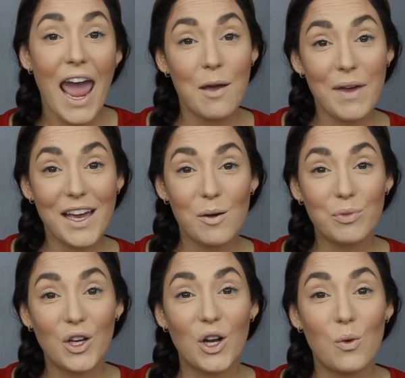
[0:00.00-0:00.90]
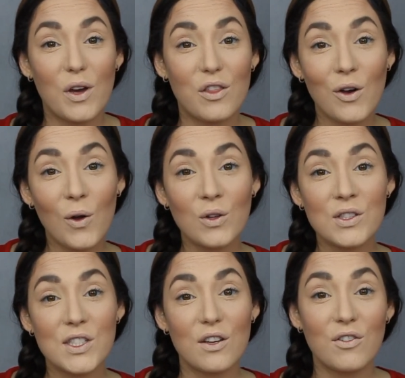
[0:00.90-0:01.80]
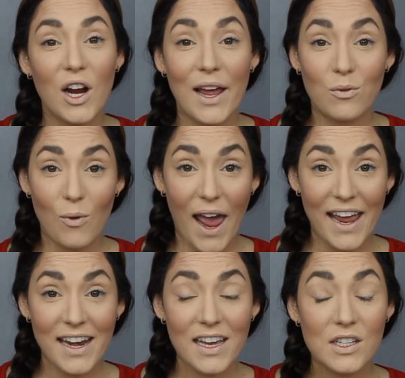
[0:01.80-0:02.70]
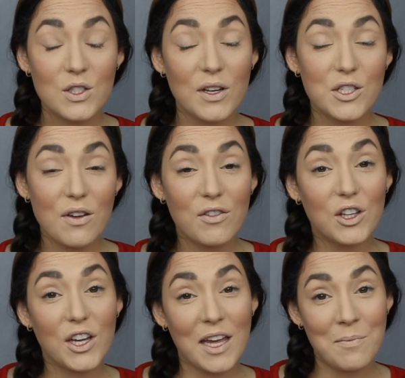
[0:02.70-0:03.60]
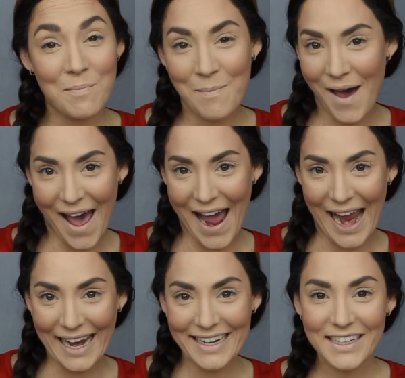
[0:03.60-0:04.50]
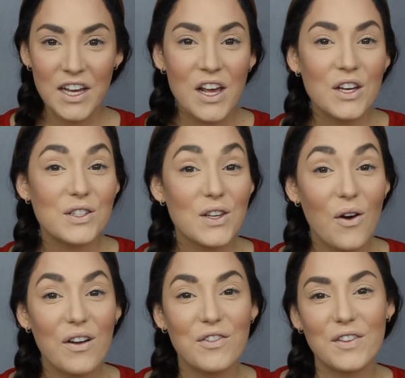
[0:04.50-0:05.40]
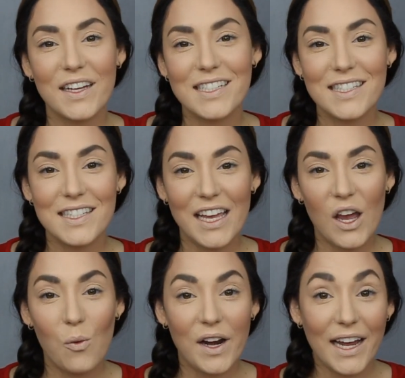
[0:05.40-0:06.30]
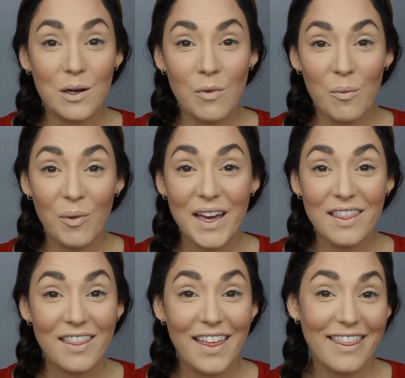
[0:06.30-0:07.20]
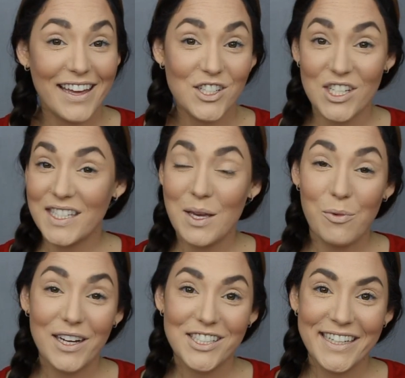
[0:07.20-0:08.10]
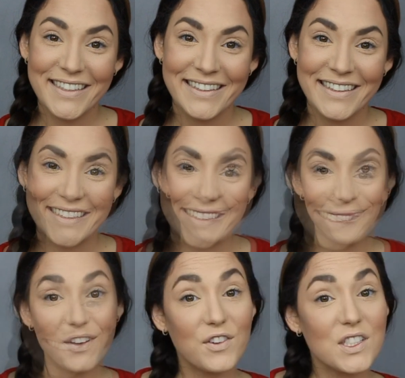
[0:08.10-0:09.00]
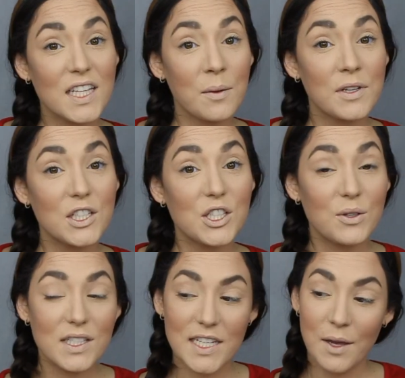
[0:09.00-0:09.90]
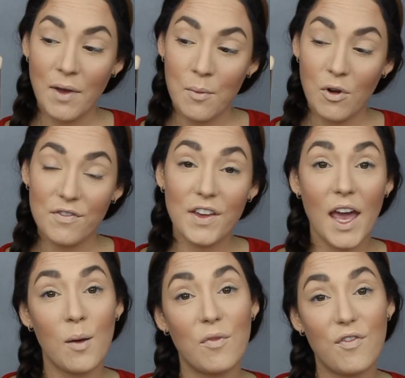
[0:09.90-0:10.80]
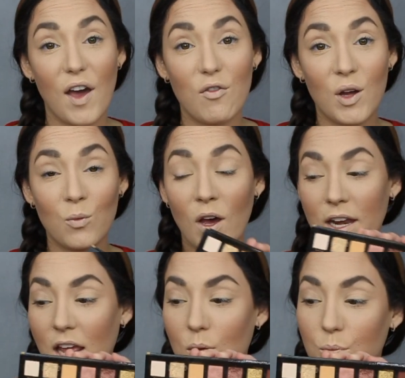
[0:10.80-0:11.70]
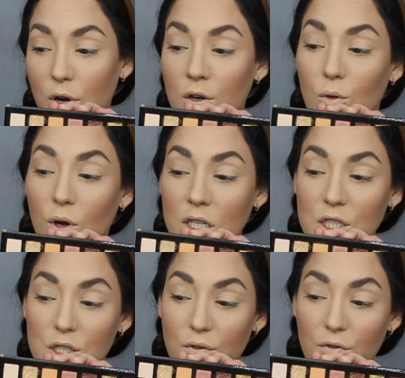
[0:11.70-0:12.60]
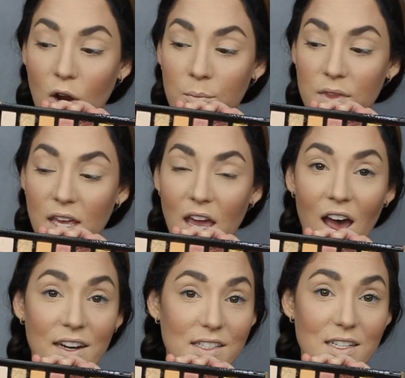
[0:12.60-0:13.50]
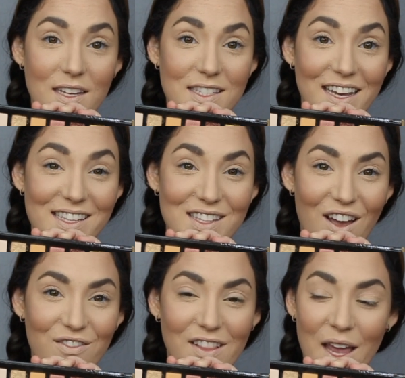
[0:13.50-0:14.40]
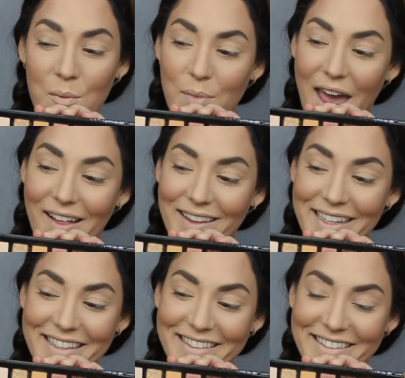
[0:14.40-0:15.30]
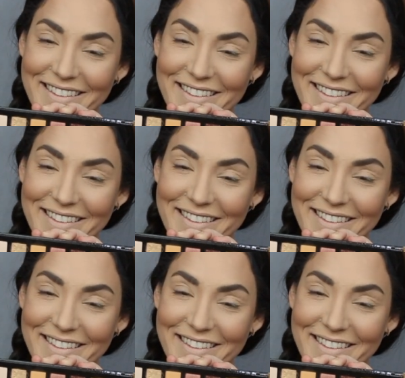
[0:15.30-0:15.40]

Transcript: a makeup look with gold, silver, and red. So I do have a look in mine. So if you'd like to see what I come up with, then just keep watching. The first thing I'm gonna do is take my Morphe M511 and Burnt Orange from the Anastasia Soft Glam palette.